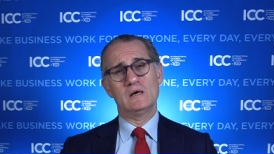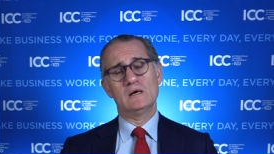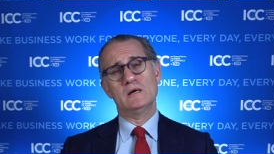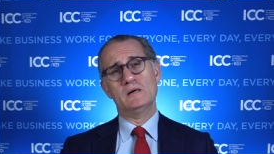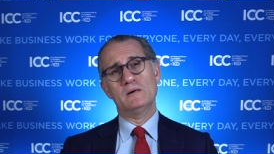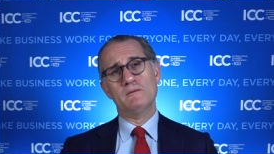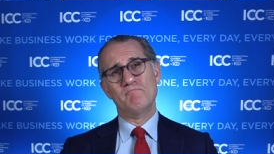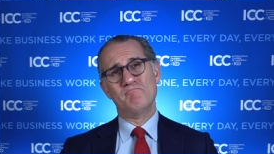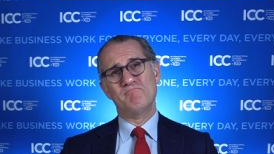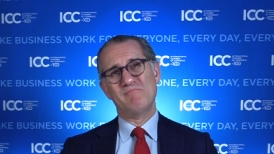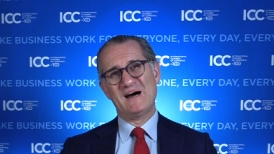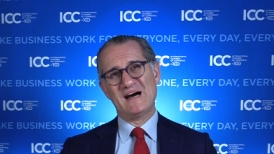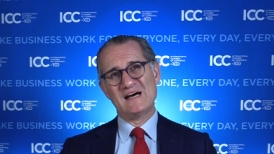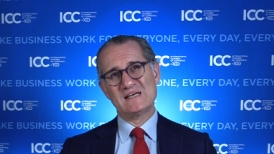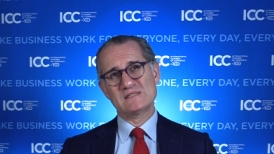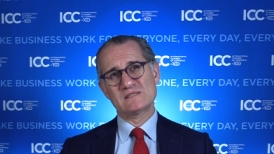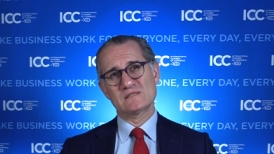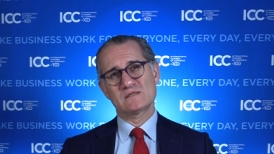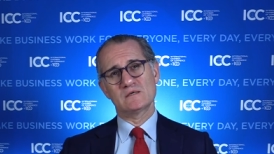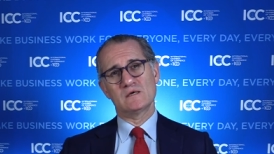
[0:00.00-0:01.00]
uh,
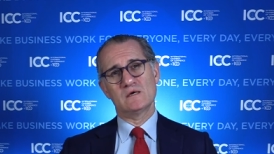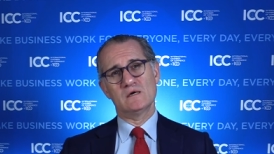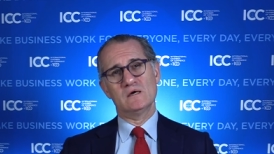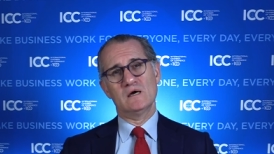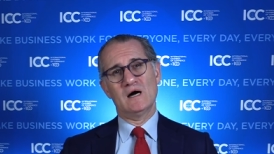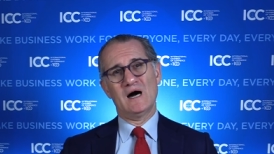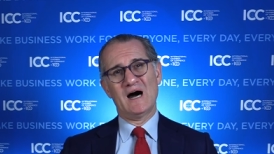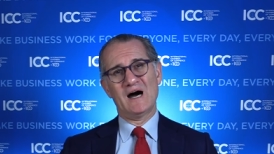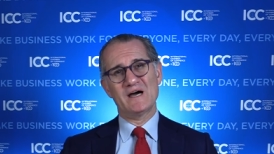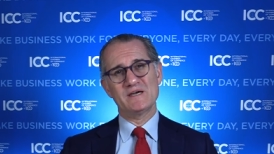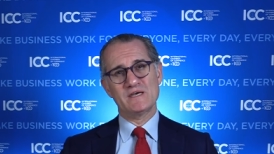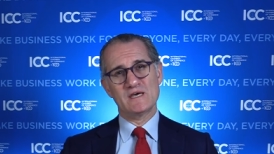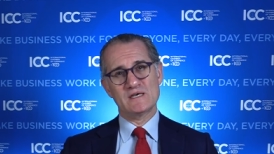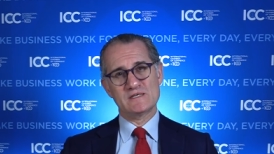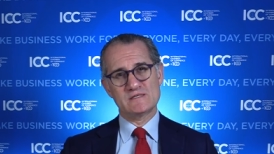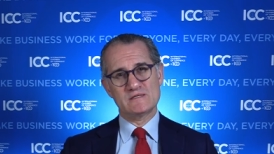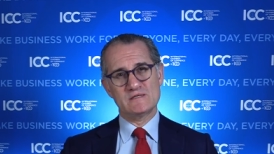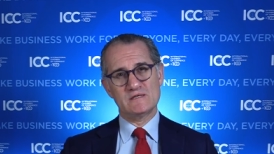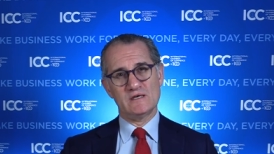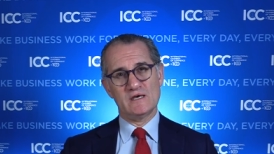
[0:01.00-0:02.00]
past uh,
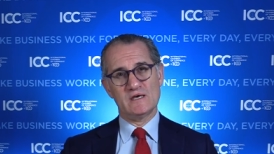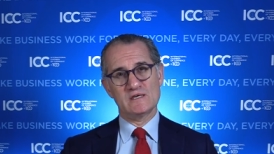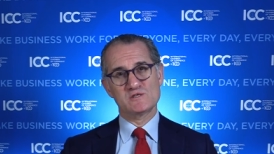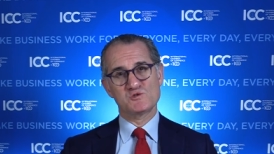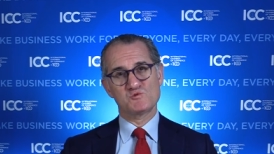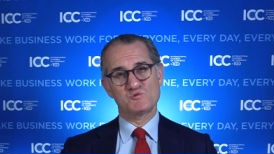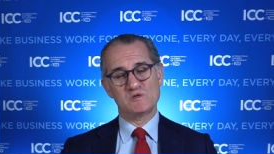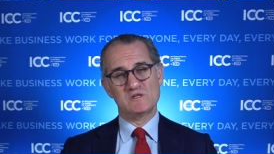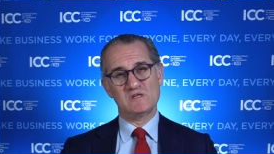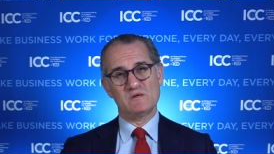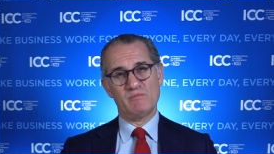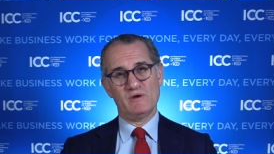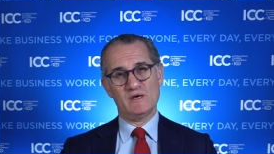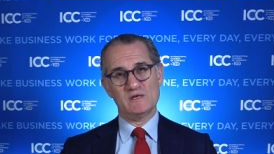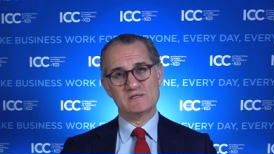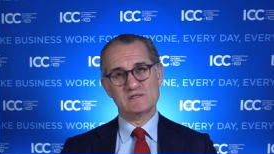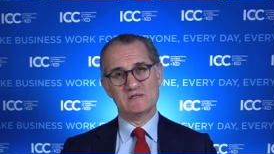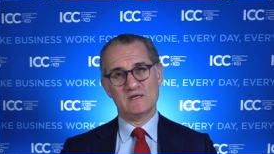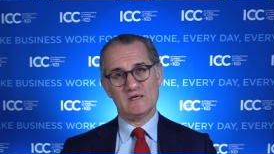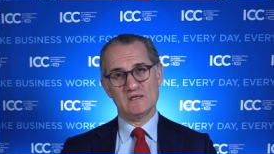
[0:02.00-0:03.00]
ISDS
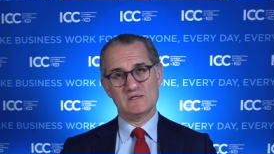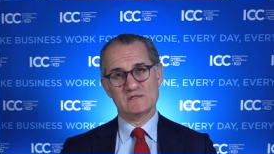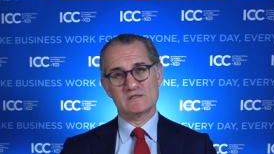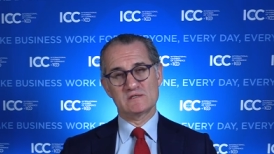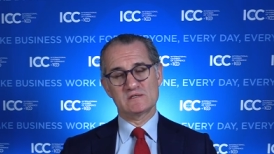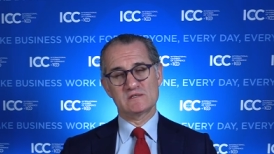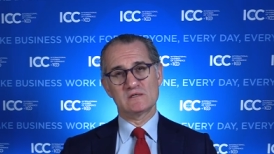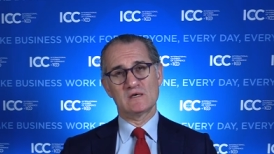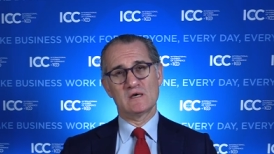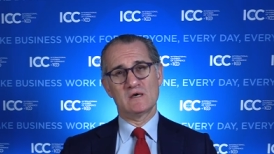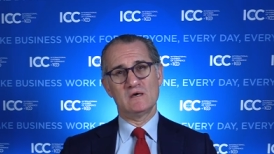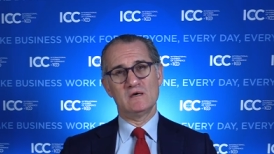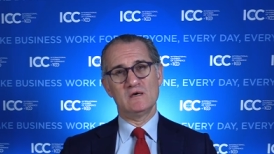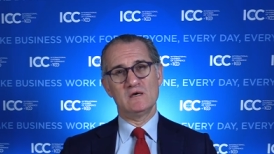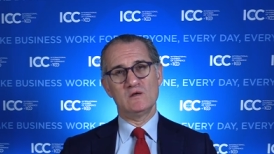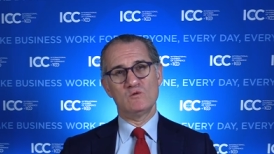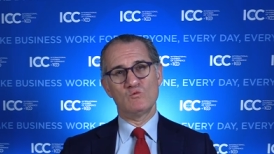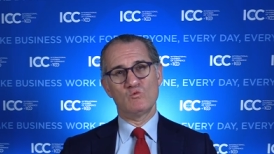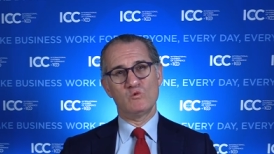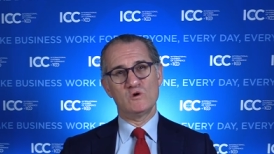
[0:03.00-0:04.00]
treaty-based cases
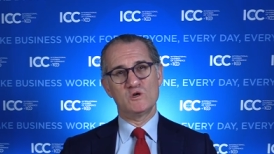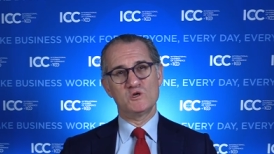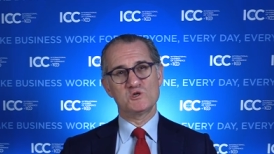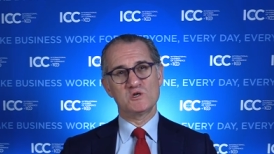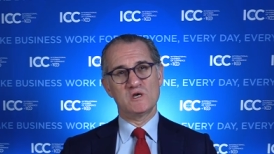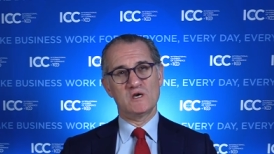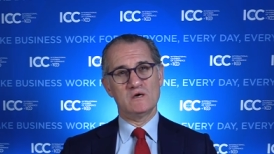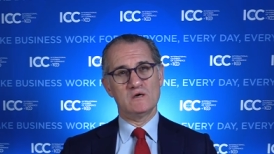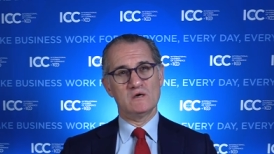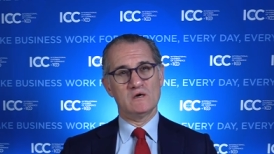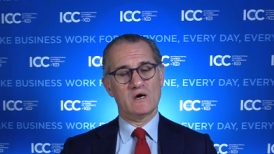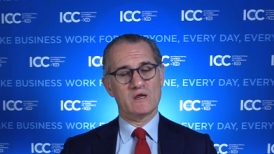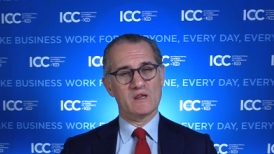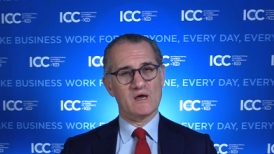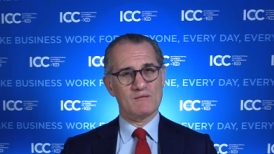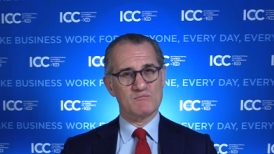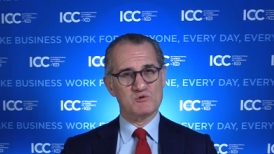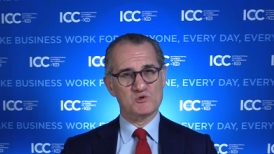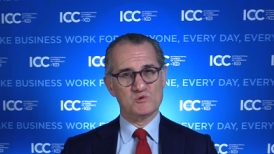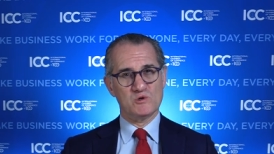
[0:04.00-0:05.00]
in which an
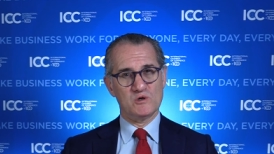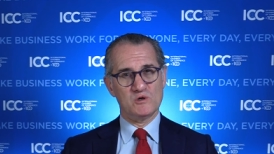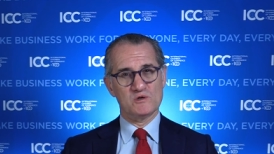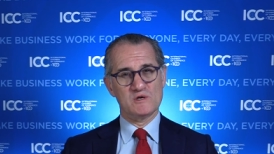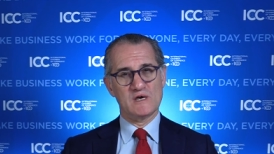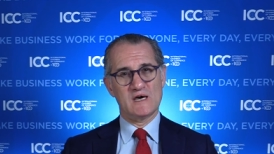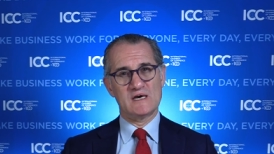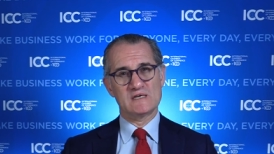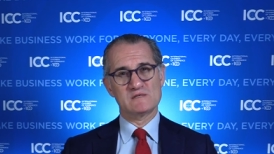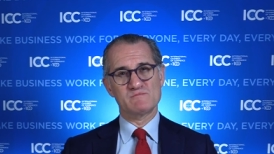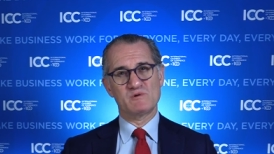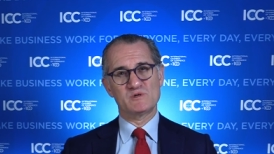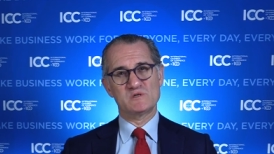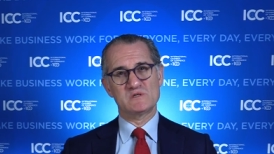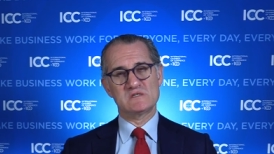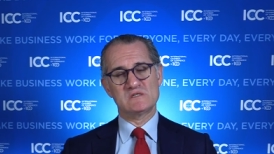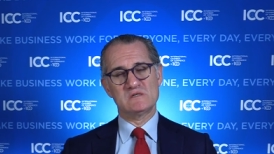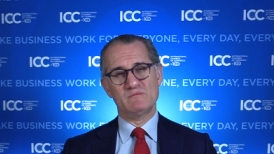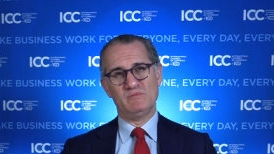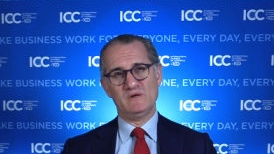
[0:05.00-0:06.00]
arbitrator has
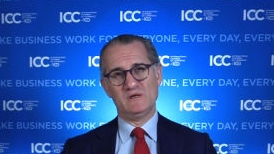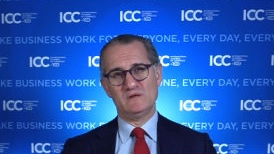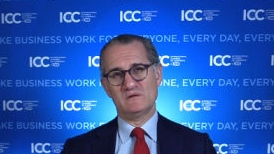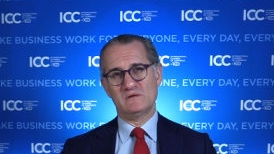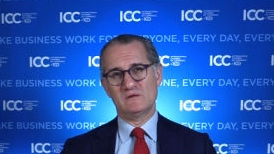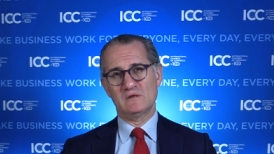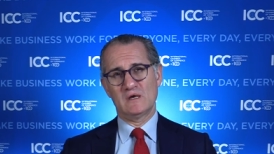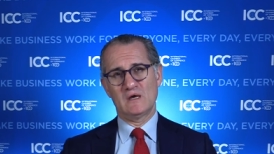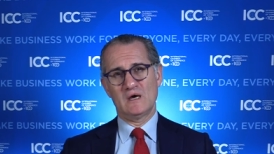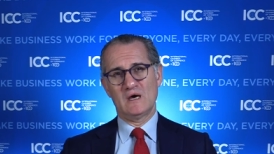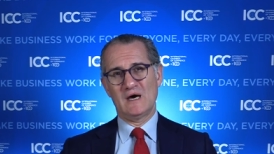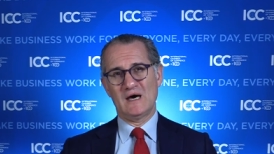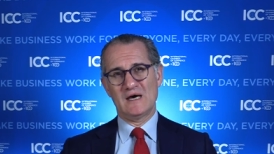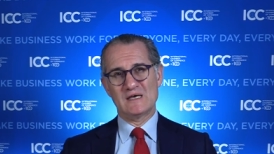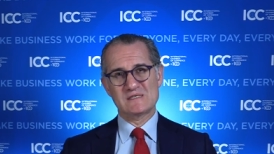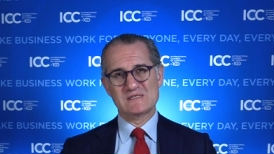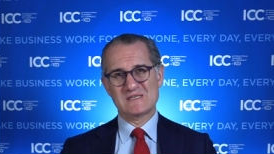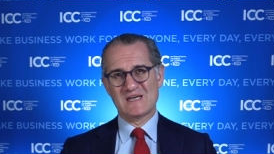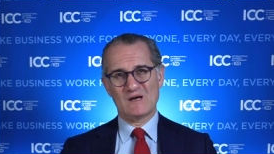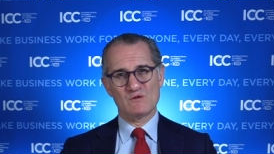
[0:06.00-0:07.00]
participated
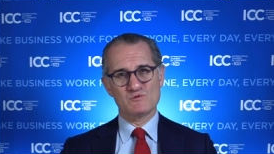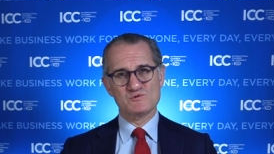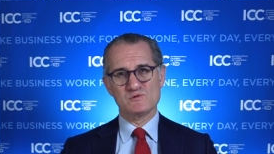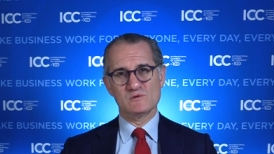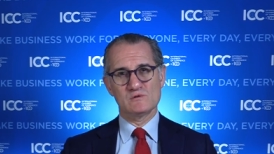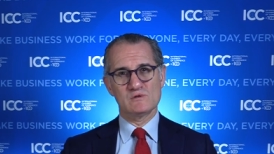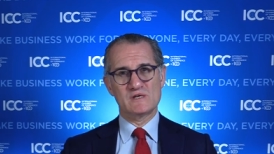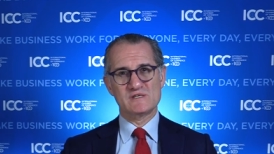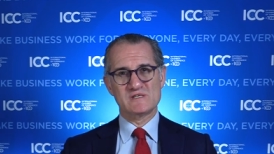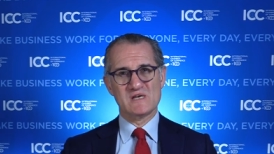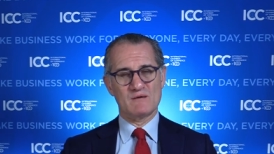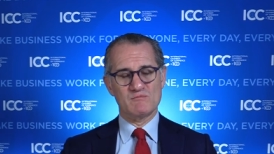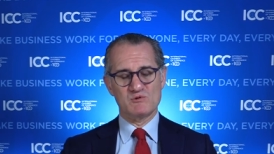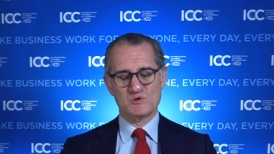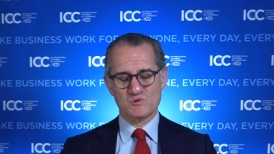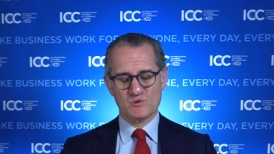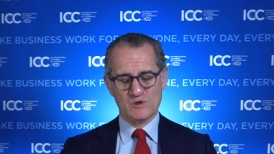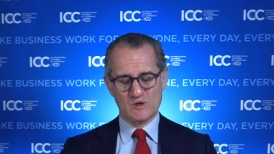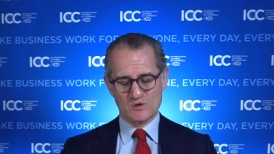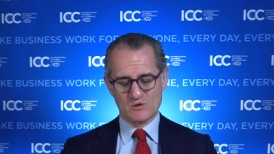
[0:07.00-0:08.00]
as counsel, as
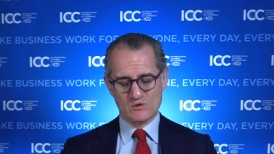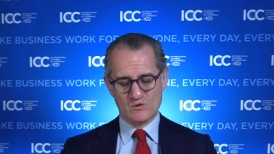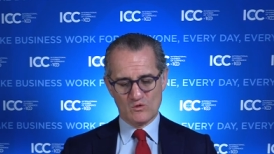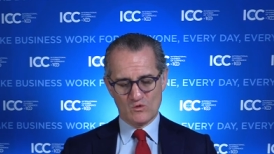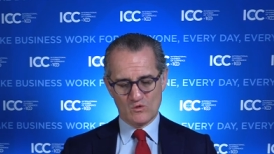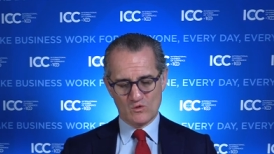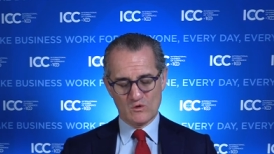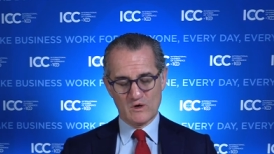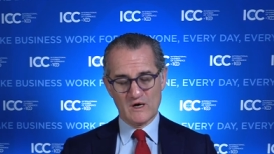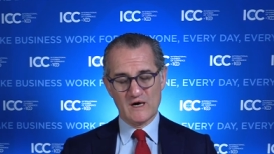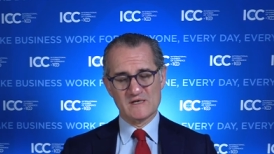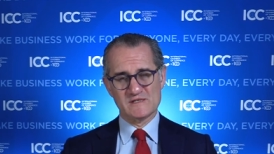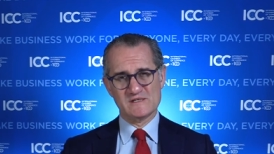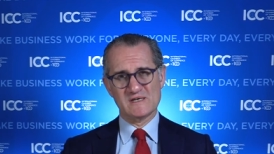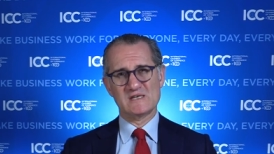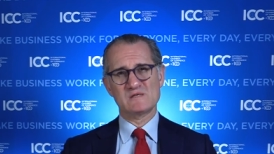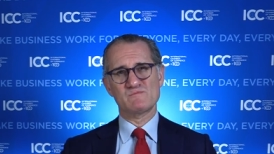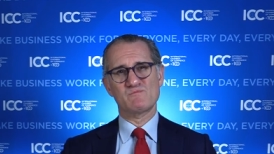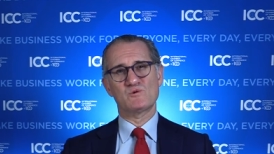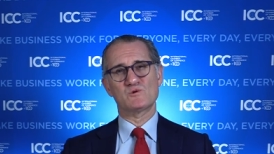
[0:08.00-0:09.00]
arbitrator, or as
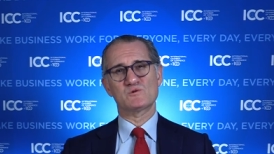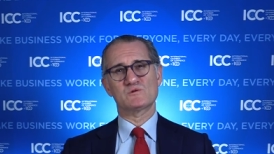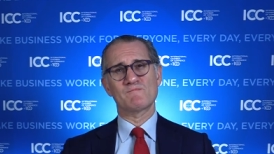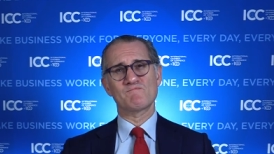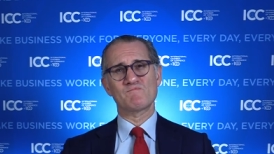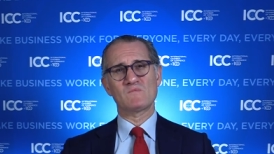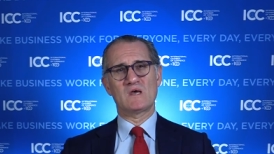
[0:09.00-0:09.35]
expert.